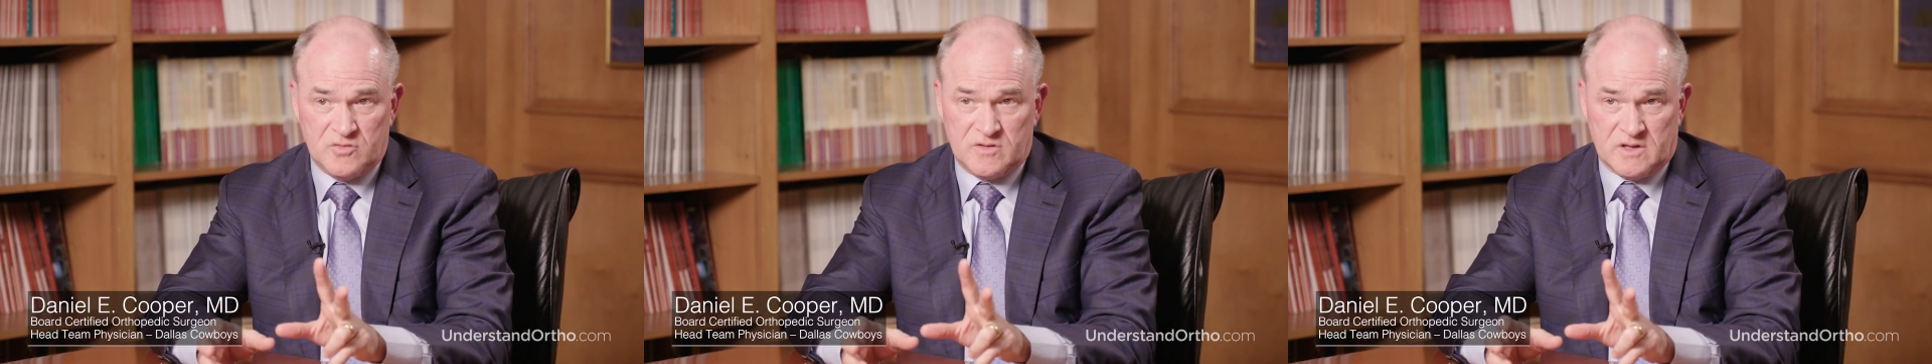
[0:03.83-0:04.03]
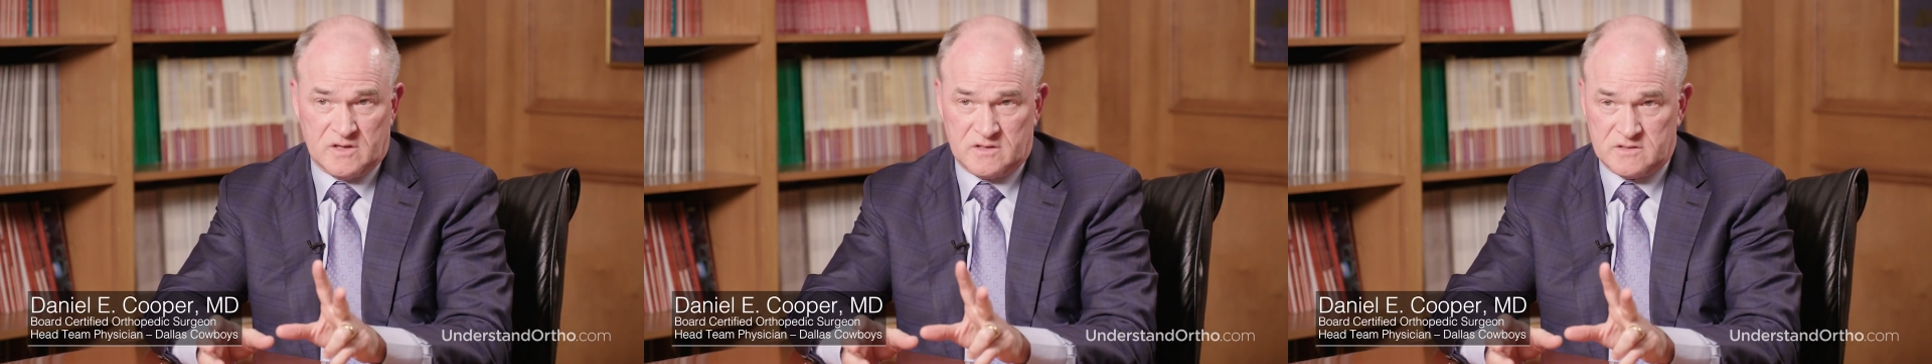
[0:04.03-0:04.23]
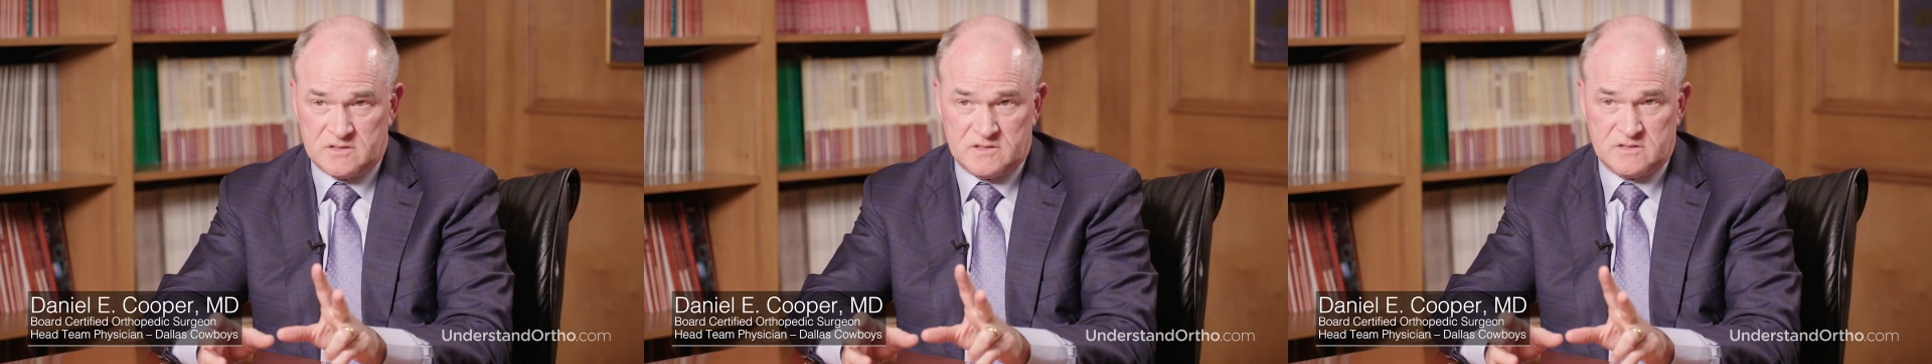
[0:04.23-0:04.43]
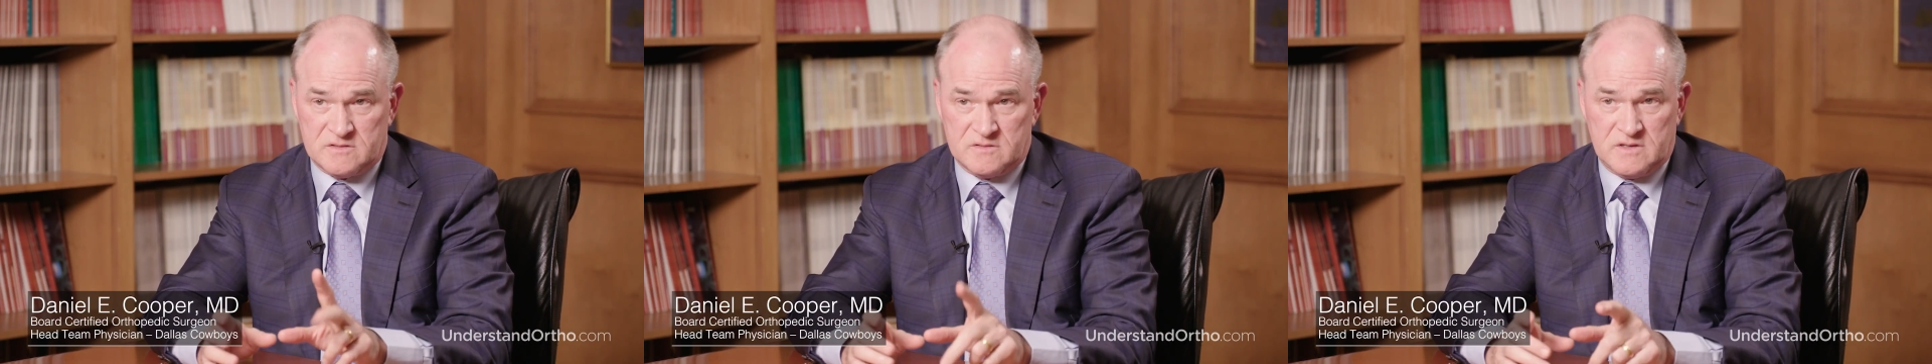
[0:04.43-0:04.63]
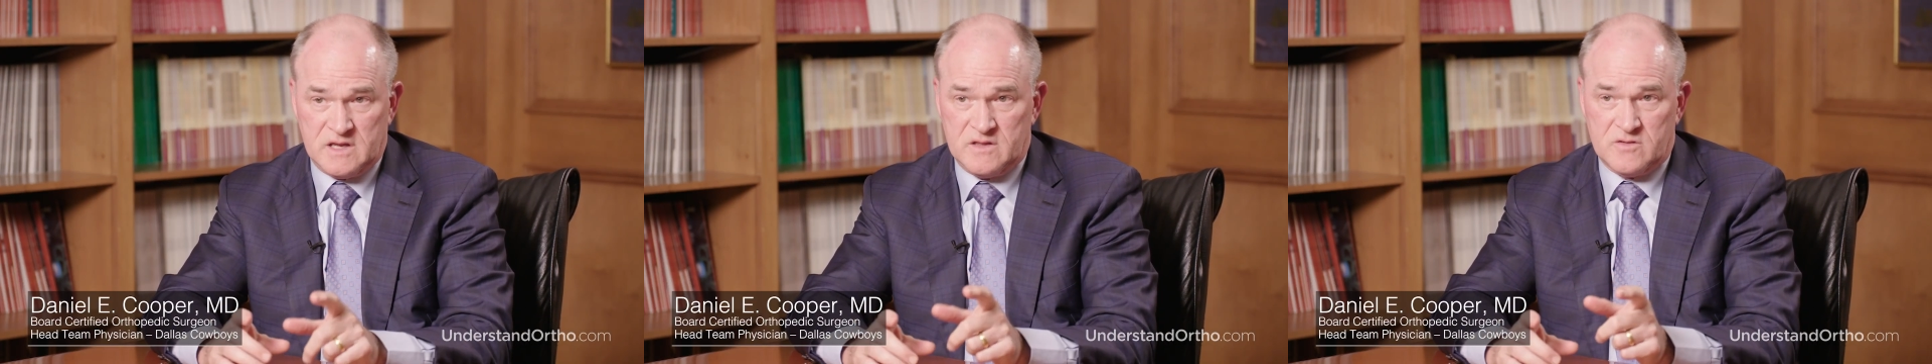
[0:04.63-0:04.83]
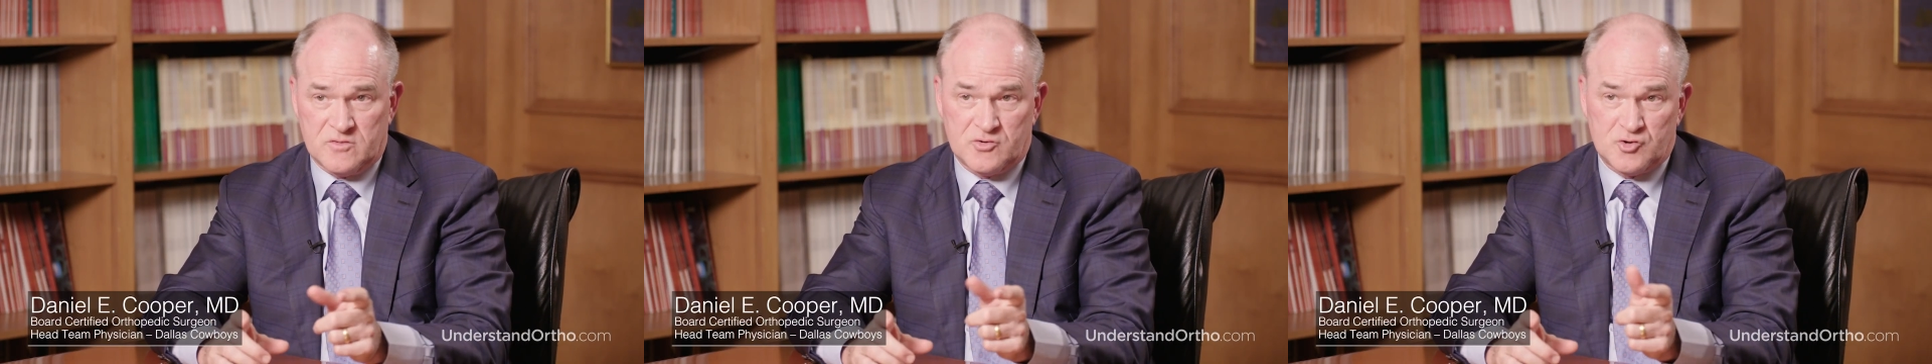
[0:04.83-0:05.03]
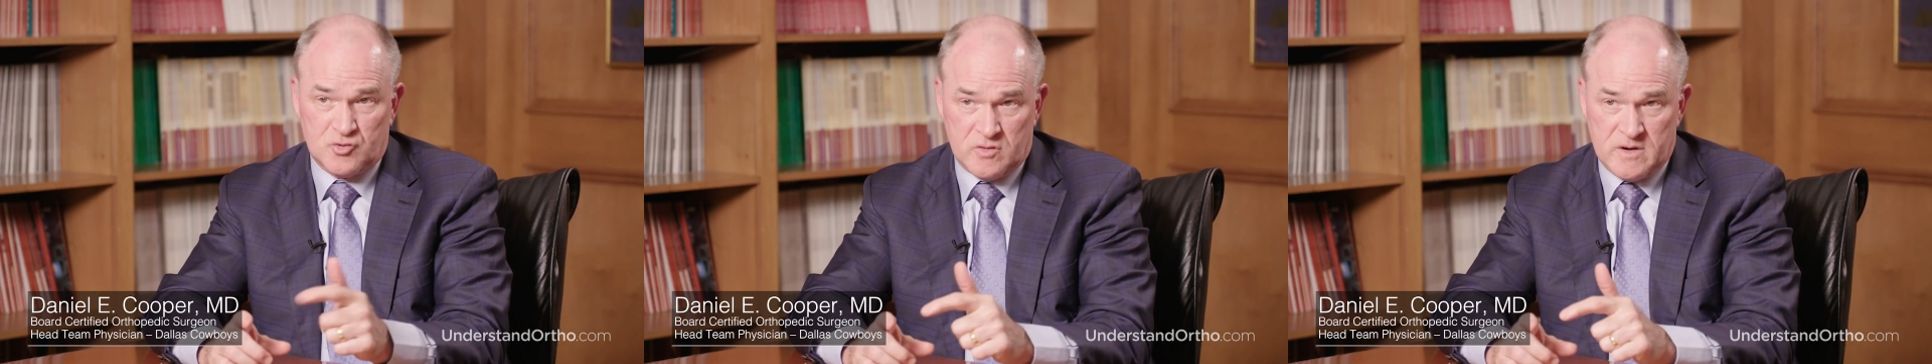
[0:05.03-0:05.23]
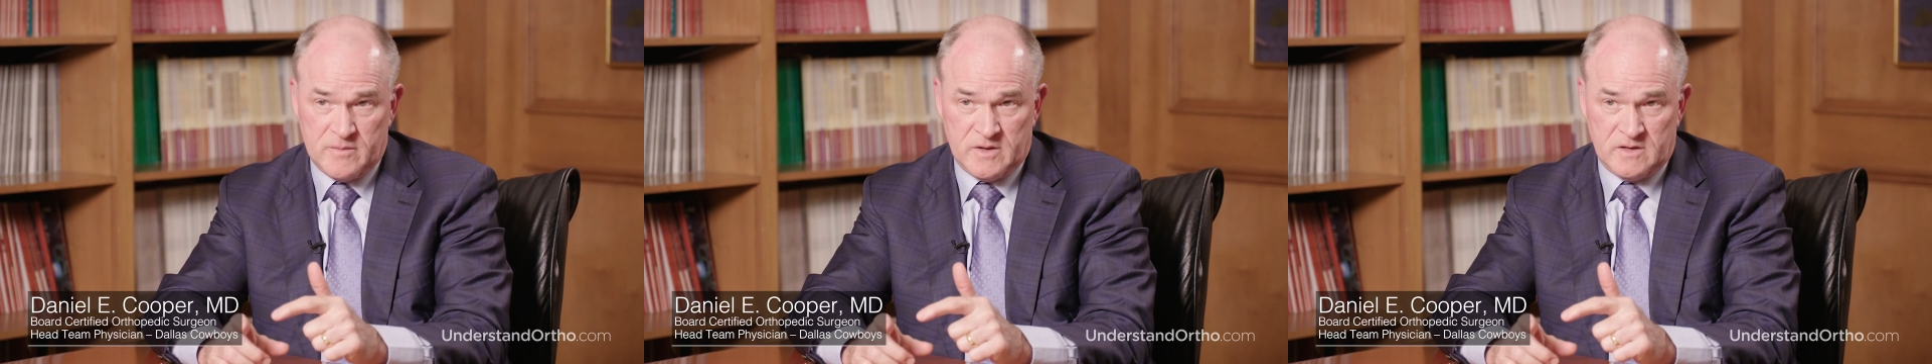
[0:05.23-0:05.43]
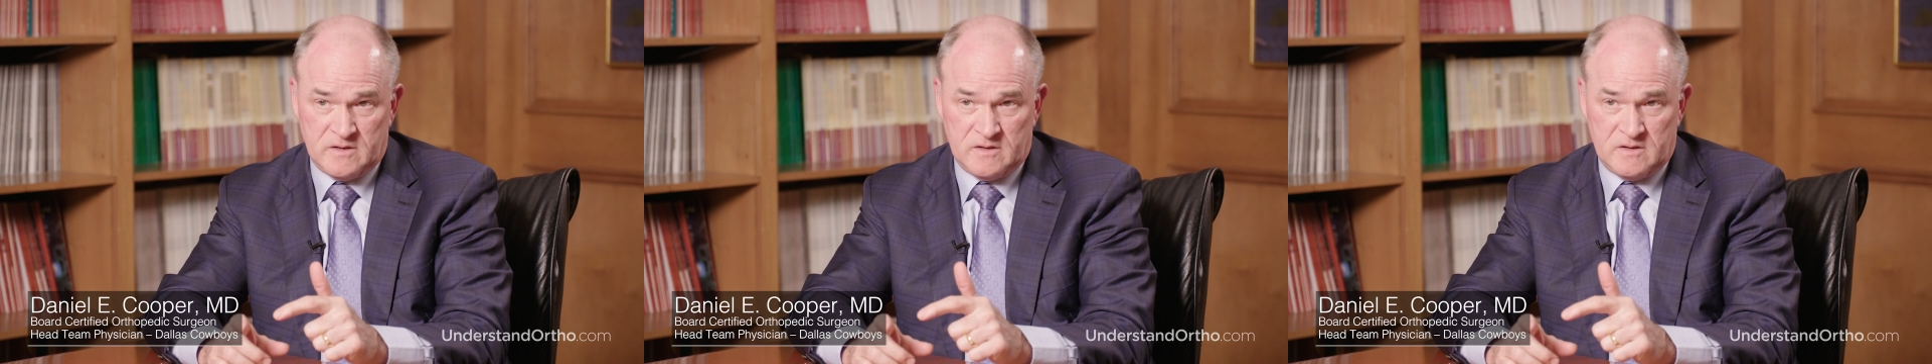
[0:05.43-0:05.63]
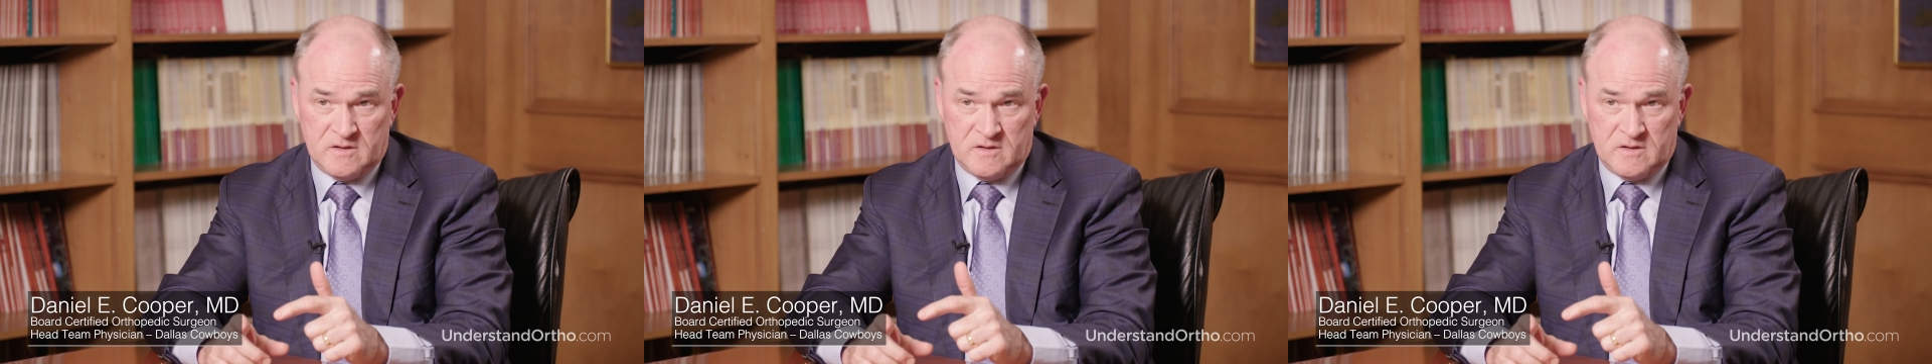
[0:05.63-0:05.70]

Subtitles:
things: either trim it